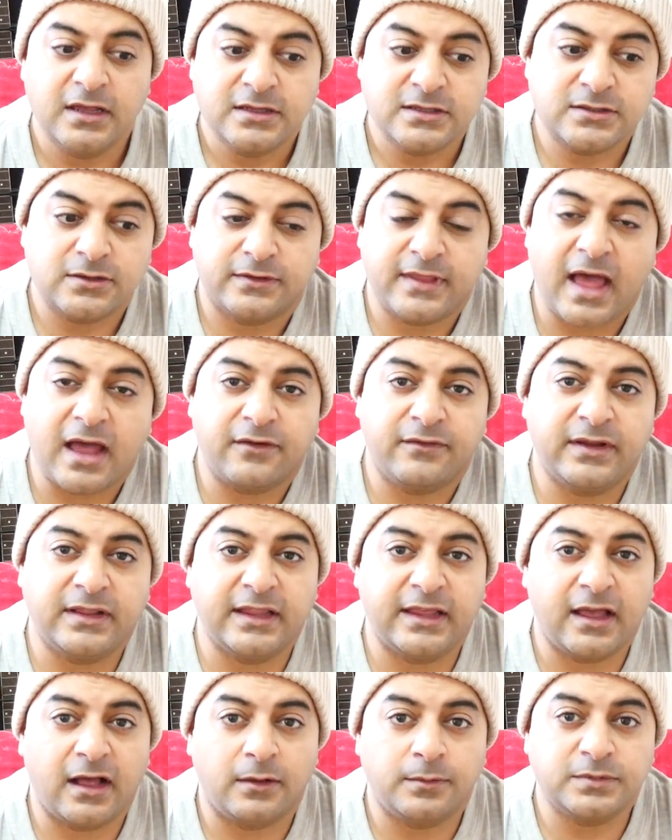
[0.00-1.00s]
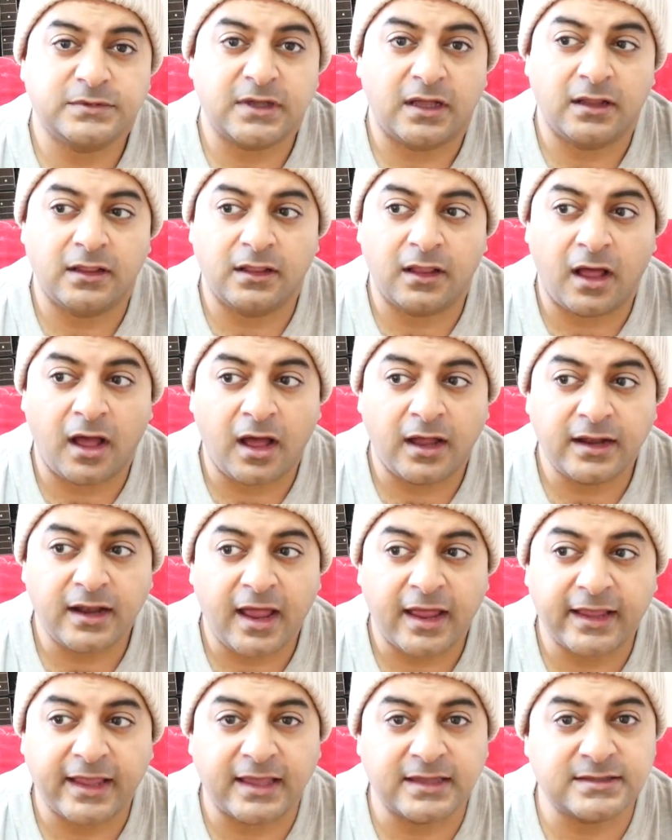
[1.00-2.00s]
So that really helped a lot,
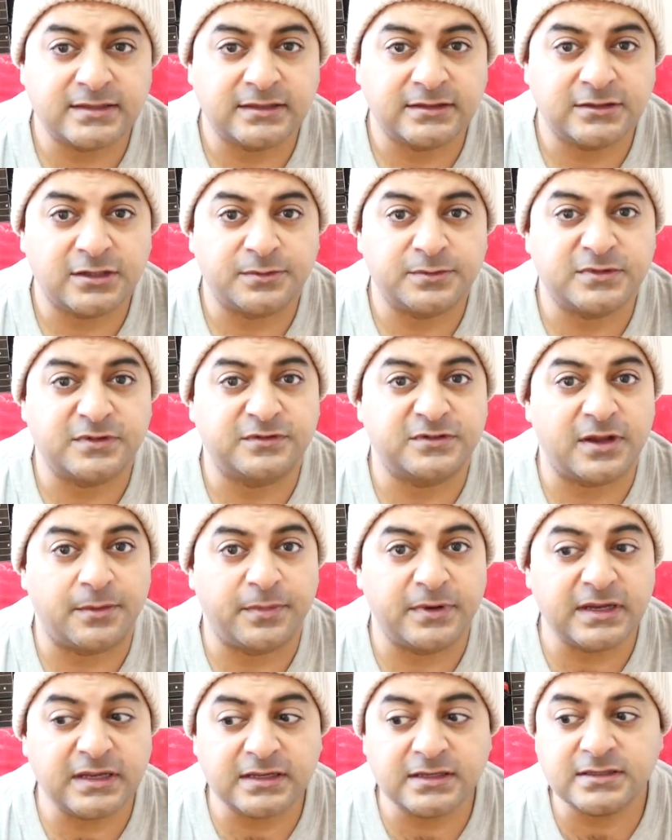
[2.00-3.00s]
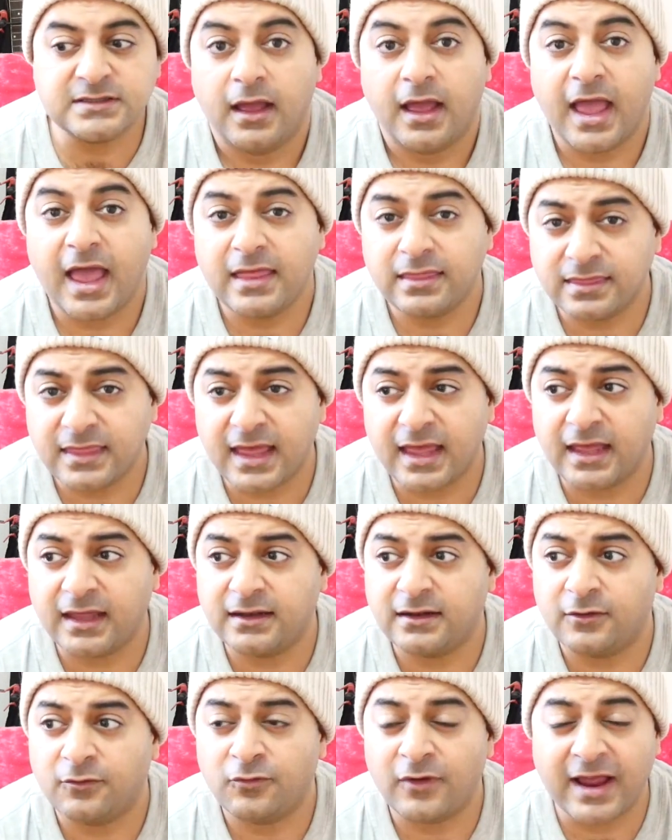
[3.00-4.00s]
I guess, in terms of Japanese. And
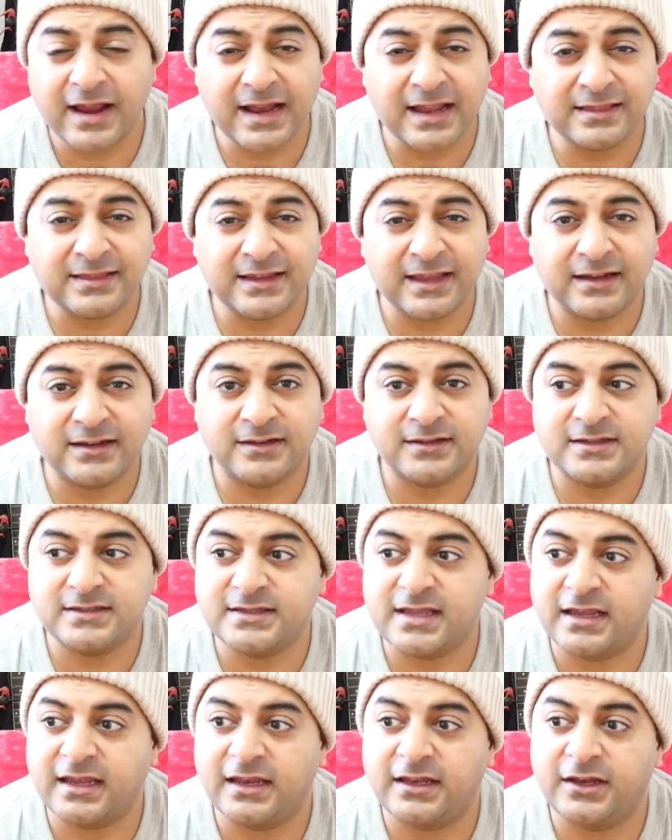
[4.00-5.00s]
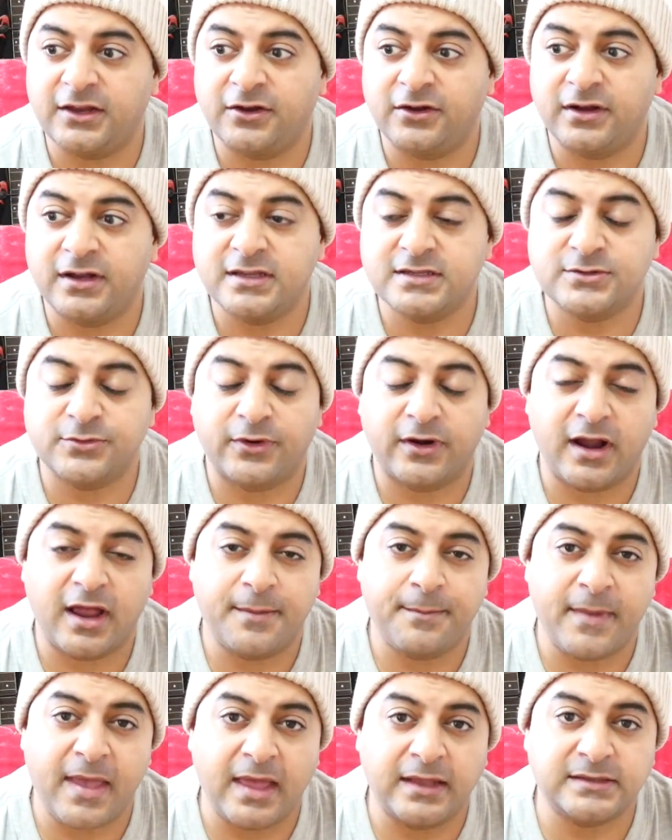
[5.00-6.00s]
then, right at the end of the second year is where I
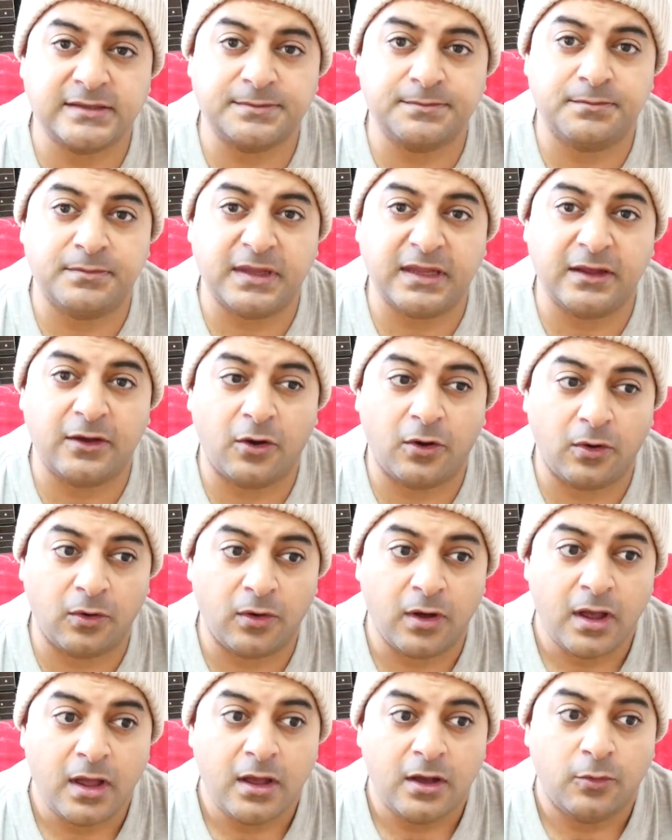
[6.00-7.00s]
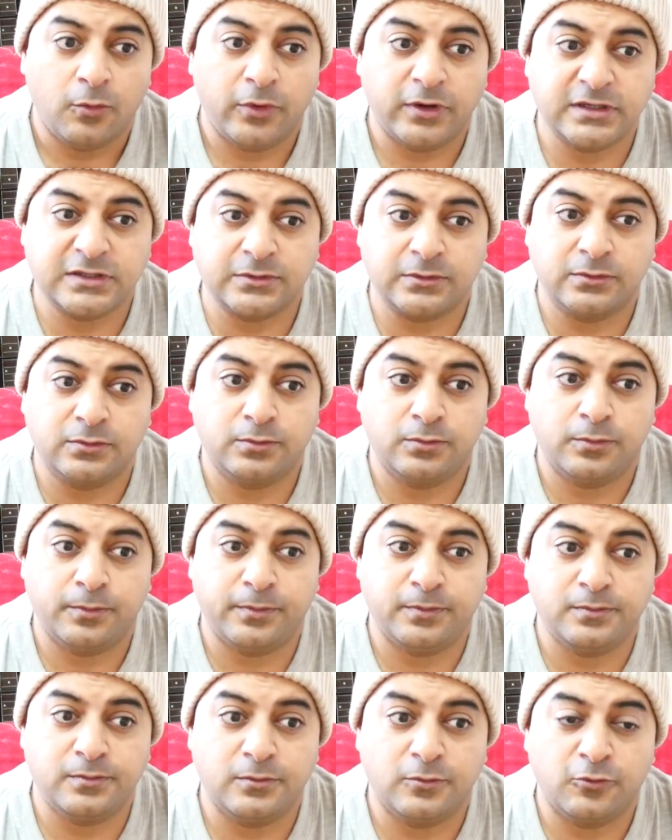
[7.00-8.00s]
met Miho,
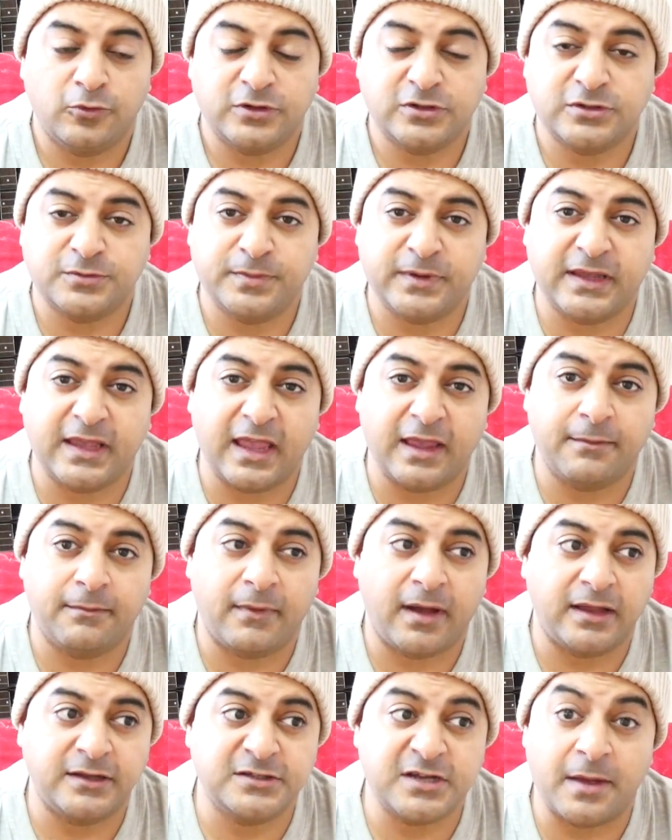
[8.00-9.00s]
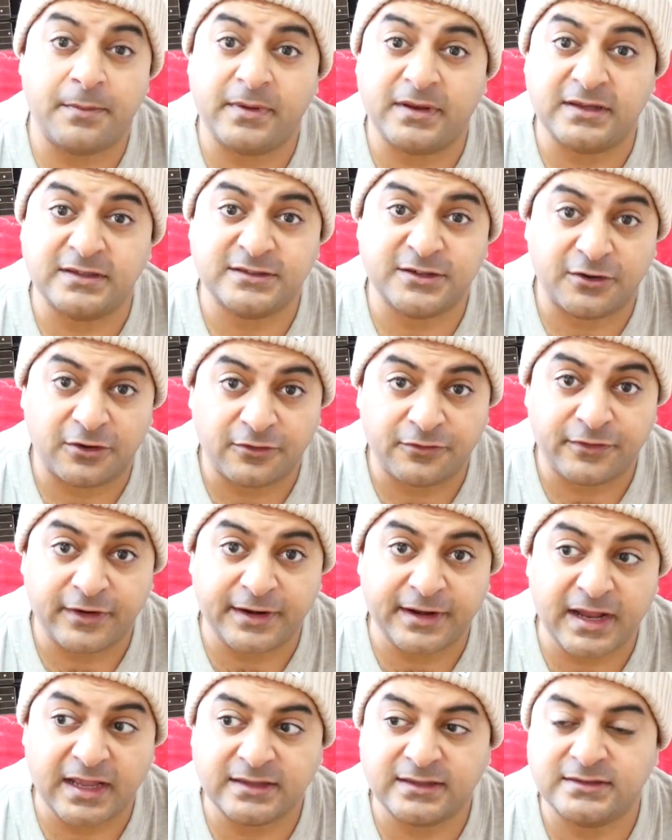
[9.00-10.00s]
which became my Japanese
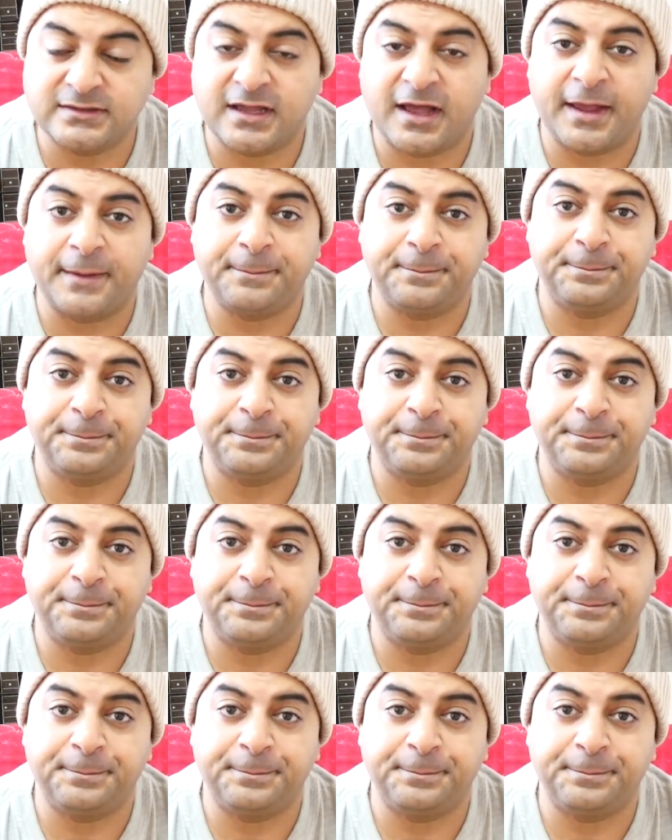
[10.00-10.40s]
girlfriend at the time.